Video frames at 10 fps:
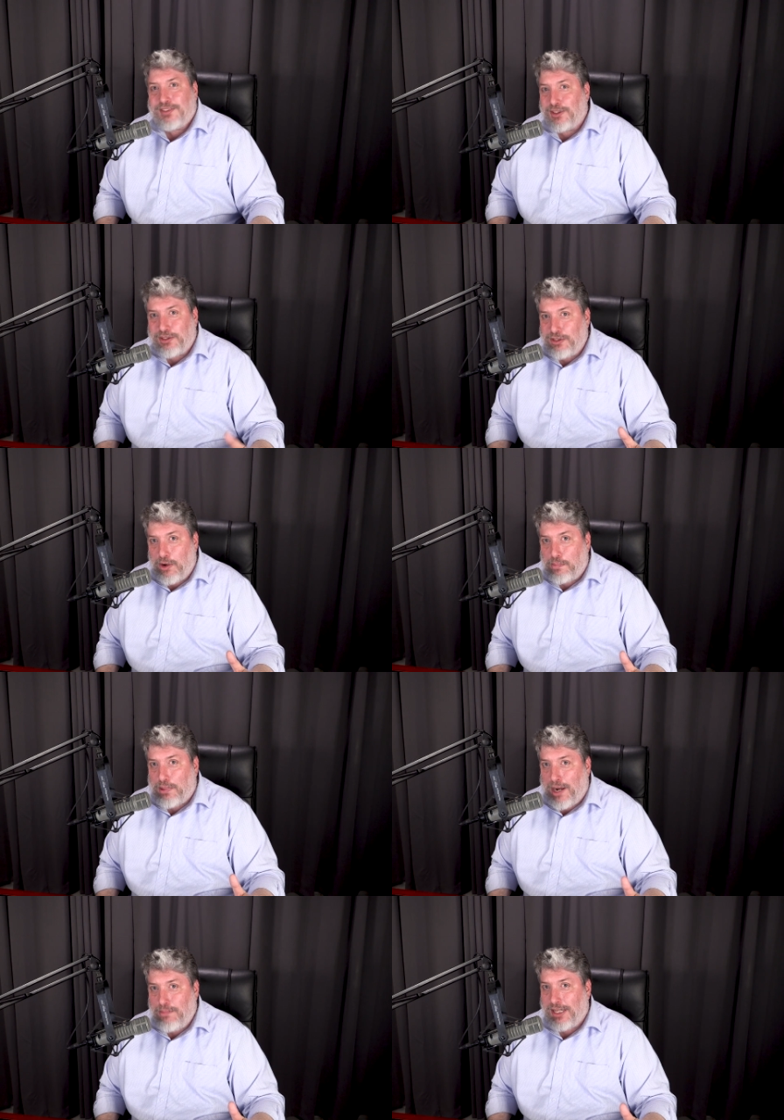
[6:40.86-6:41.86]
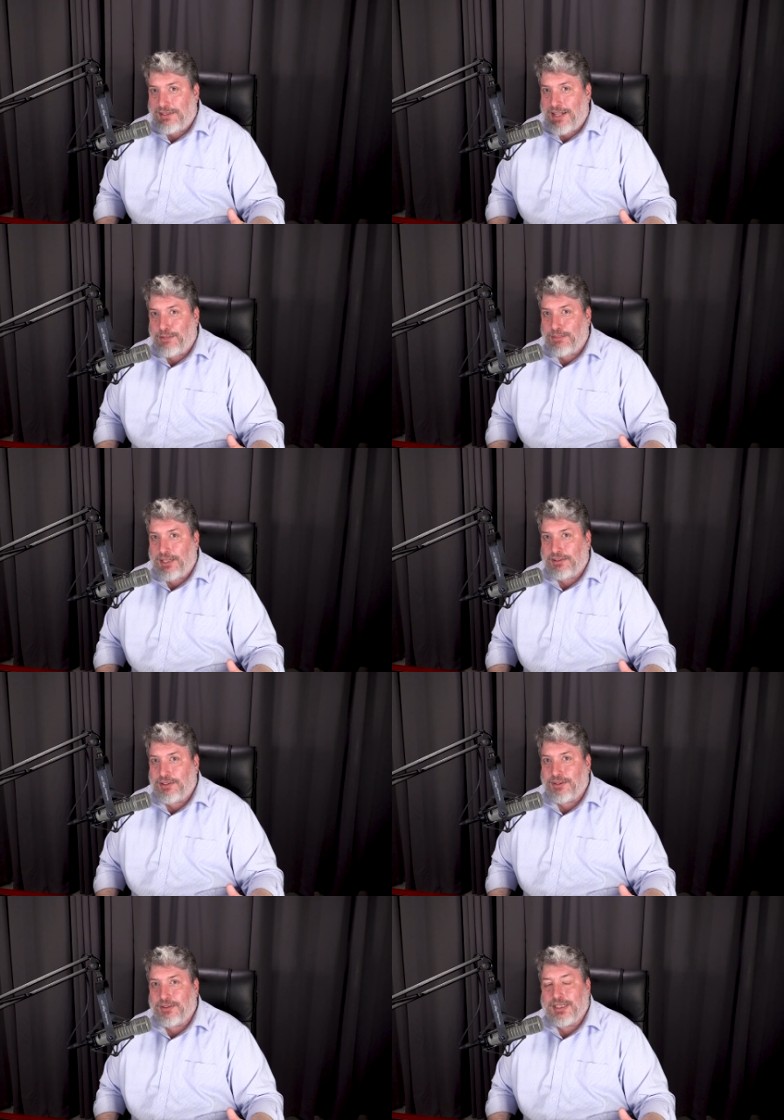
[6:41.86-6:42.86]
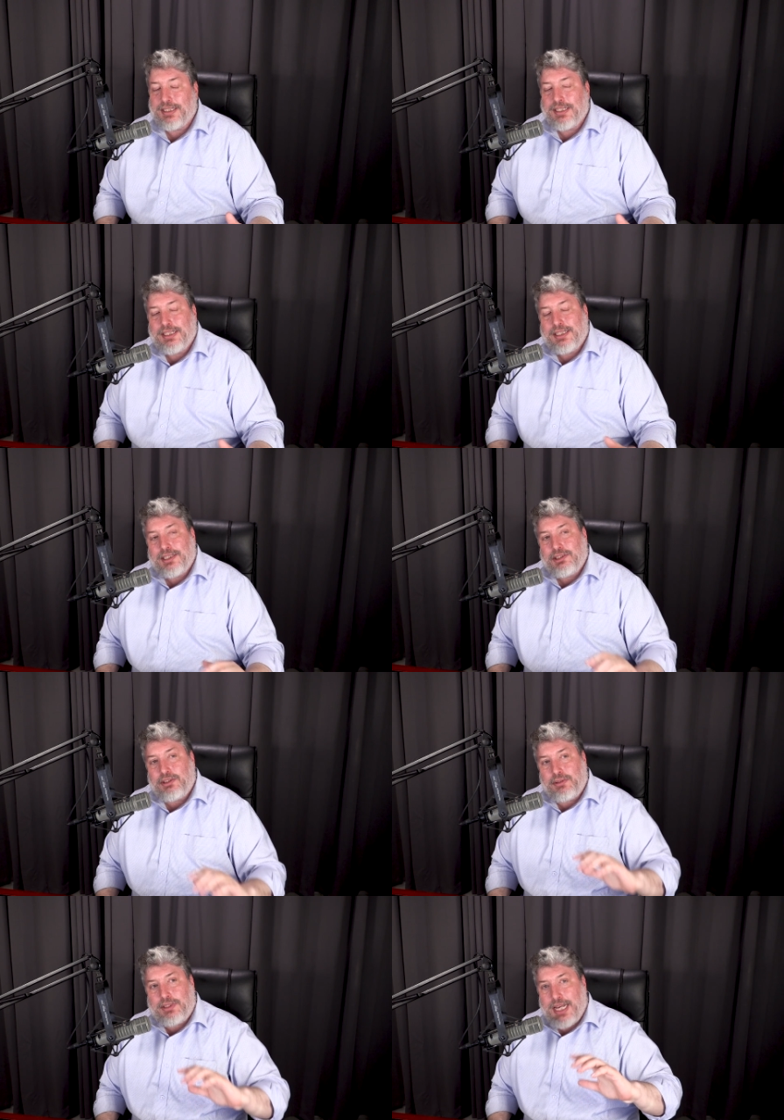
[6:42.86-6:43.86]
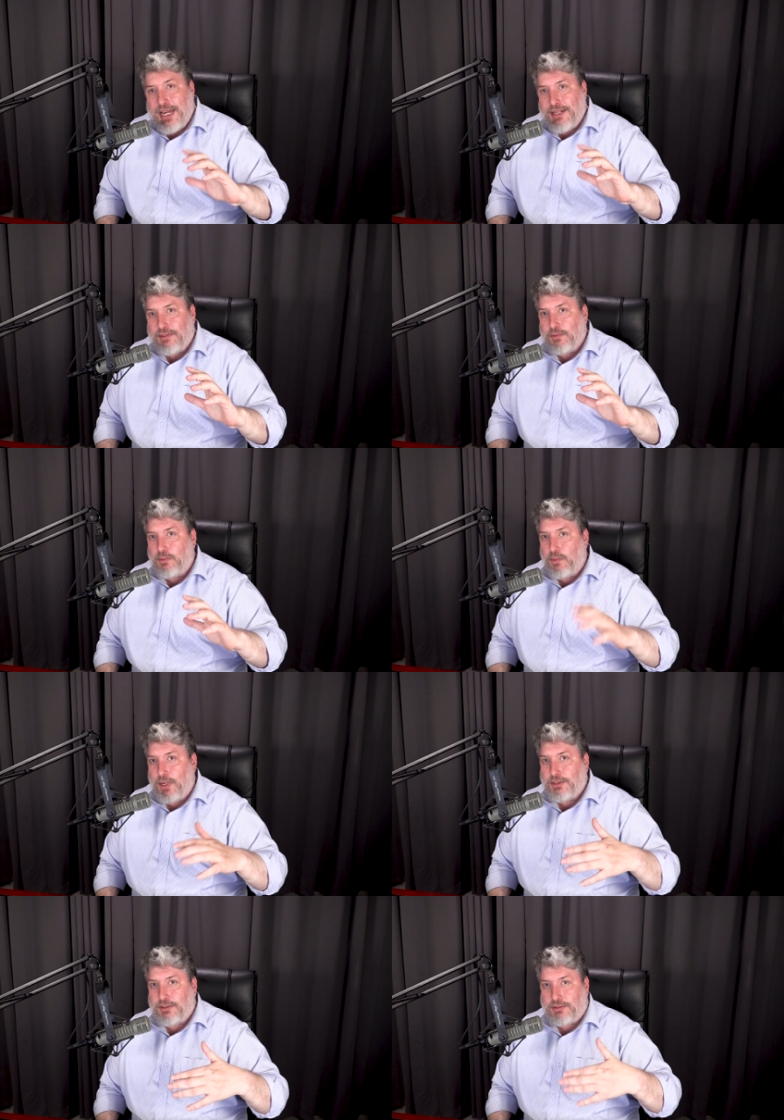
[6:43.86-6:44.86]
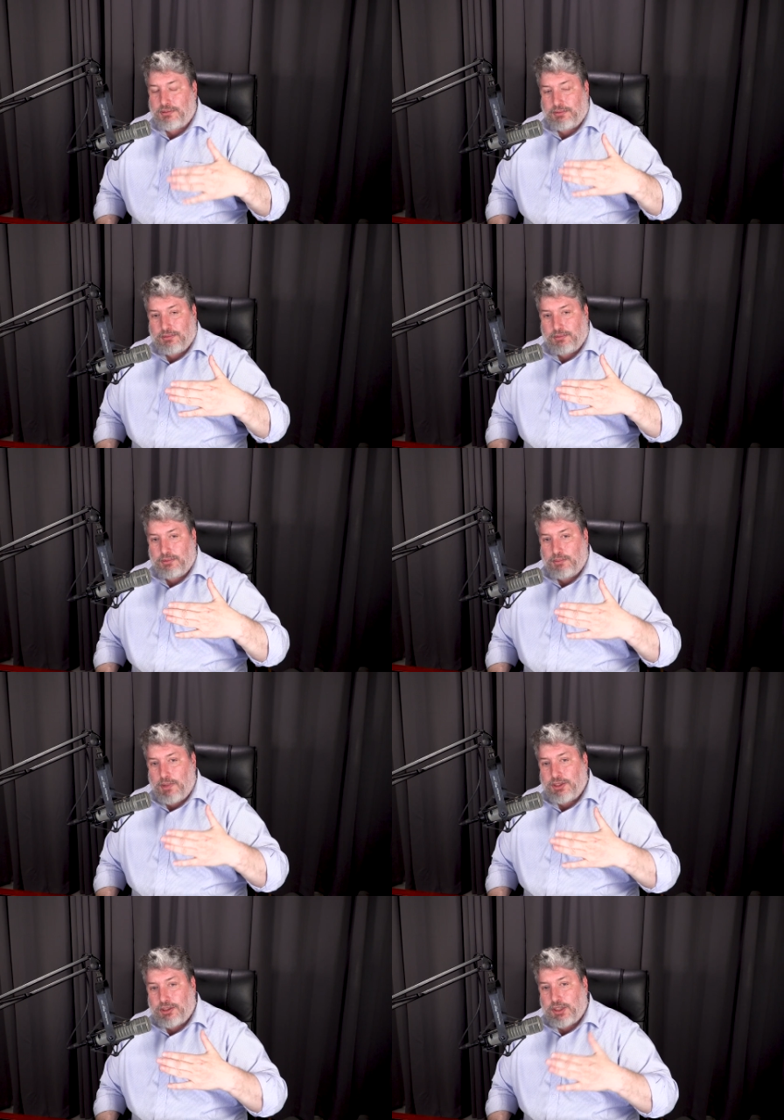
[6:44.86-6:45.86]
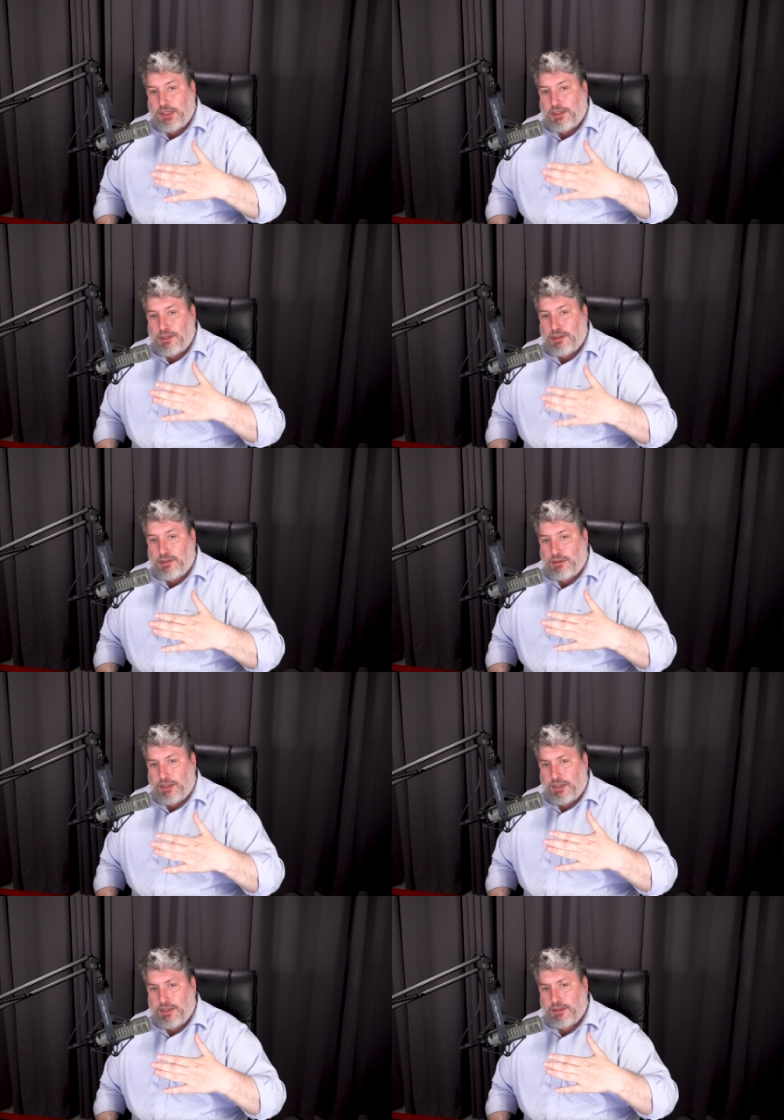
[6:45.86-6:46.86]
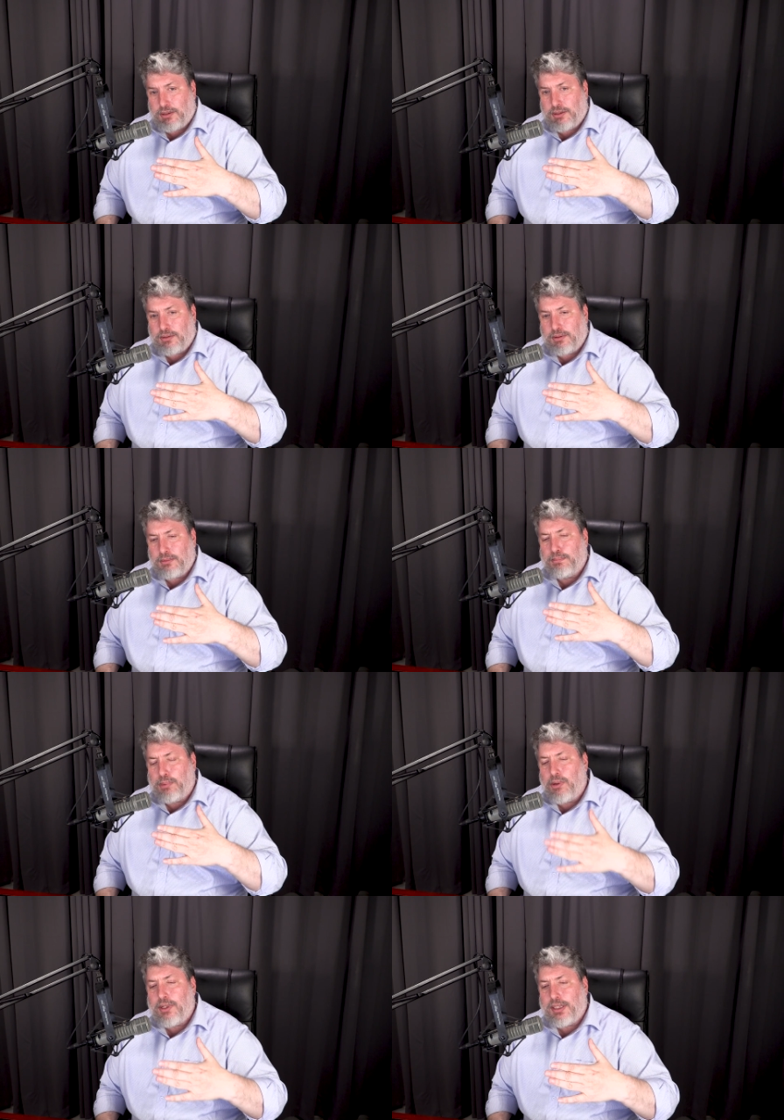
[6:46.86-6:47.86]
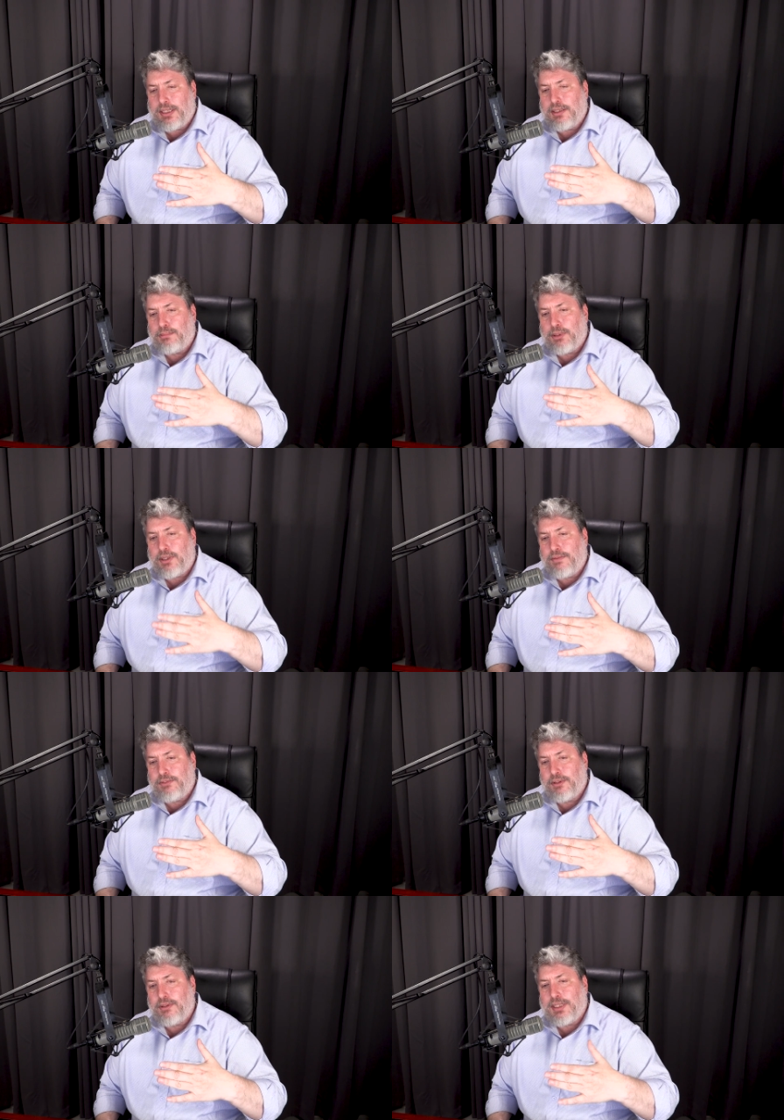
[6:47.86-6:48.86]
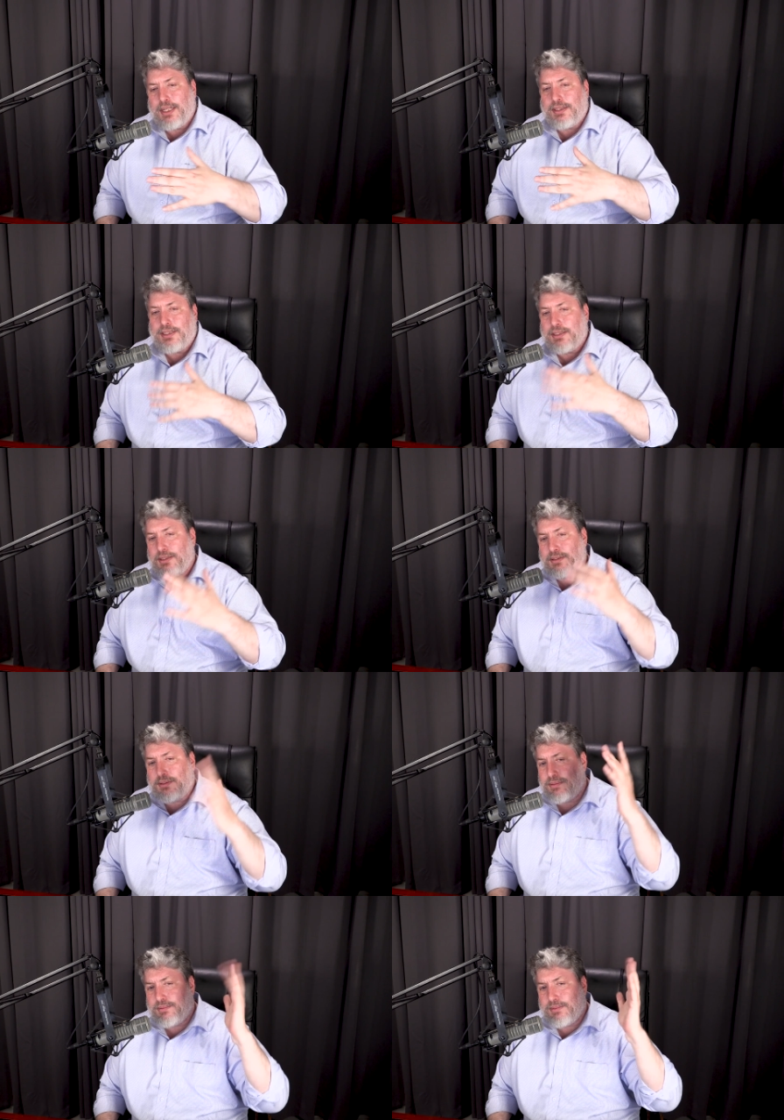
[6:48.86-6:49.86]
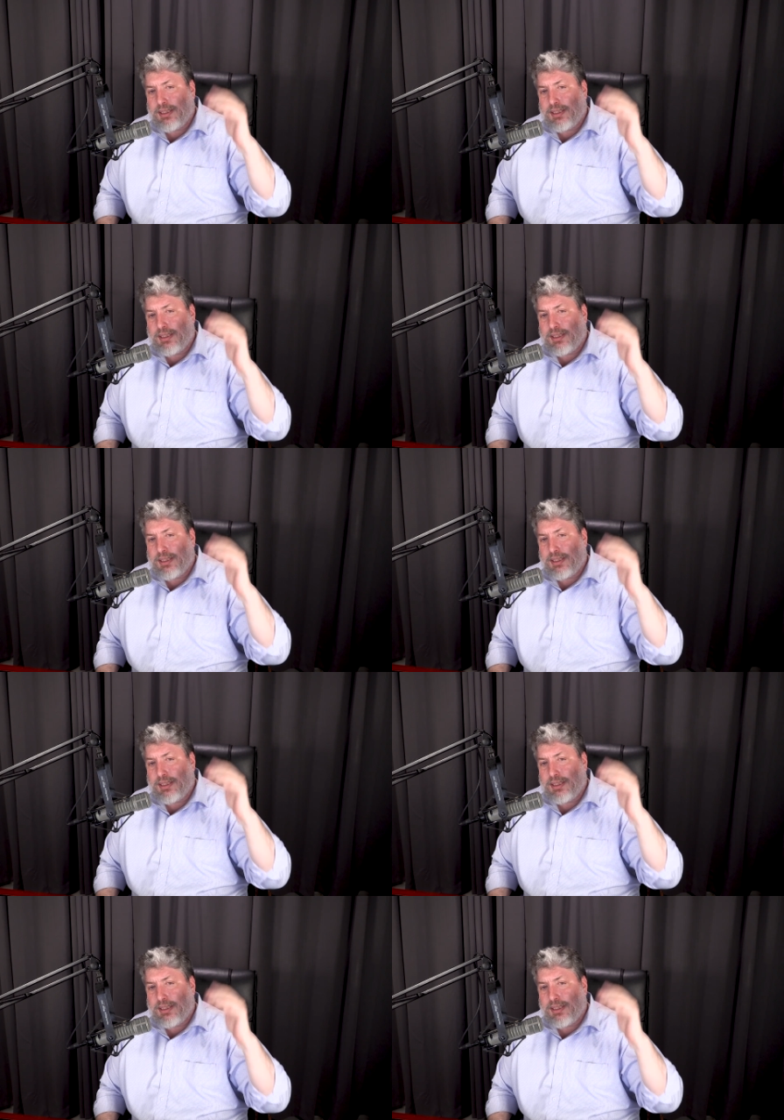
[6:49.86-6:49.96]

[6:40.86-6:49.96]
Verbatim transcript: There's no problem like that in Matthew. So then, once once Jesus is born in the book of Luke and he's